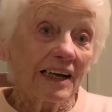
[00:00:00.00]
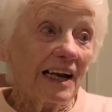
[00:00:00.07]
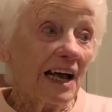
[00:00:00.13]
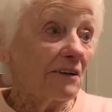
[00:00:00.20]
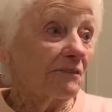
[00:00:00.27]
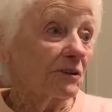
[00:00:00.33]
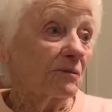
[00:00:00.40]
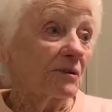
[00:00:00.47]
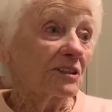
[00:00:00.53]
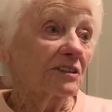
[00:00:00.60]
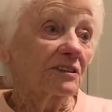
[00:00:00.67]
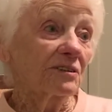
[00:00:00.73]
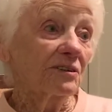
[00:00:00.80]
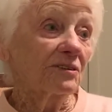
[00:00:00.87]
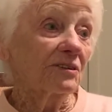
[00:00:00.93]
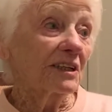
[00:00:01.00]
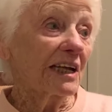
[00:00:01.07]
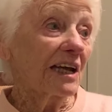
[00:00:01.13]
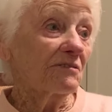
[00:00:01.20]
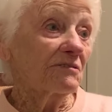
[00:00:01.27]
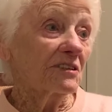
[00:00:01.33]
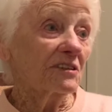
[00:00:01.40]
afterwards, all the
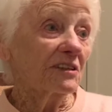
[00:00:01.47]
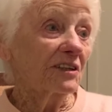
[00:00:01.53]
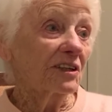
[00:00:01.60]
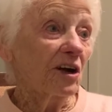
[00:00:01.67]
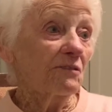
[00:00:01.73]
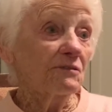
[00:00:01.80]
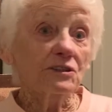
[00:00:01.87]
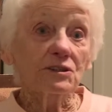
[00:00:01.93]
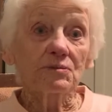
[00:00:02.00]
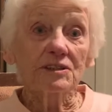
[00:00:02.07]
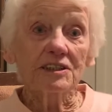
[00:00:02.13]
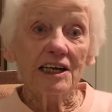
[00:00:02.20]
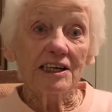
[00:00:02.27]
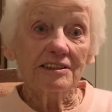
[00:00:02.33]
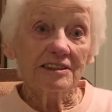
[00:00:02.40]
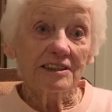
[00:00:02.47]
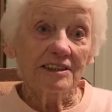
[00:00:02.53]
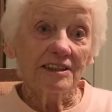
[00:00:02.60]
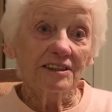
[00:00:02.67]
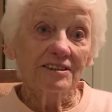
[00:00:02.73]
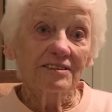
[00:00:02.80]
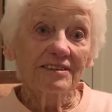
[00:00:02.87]
others in the office were dancing
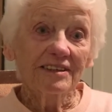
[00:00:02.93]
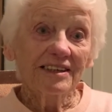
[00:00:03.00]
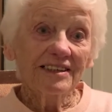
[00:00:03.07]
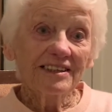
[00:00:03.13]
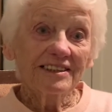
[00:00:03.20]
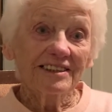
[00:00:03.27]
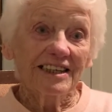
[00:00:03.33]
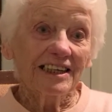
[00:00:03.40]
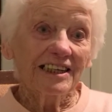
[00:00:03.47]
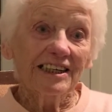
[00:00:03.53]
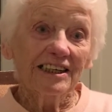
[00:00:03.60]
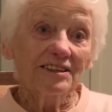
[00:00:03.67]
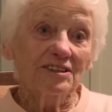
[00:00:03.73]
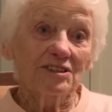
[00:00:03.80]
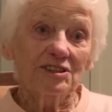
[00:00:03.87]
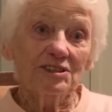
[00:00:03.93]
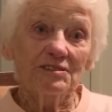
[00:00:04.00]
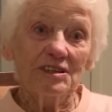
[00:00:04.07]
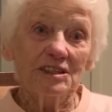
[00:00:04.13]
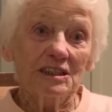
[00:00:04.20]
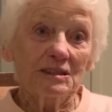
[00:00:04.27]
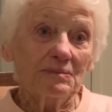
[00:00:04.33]
and singing in the streets.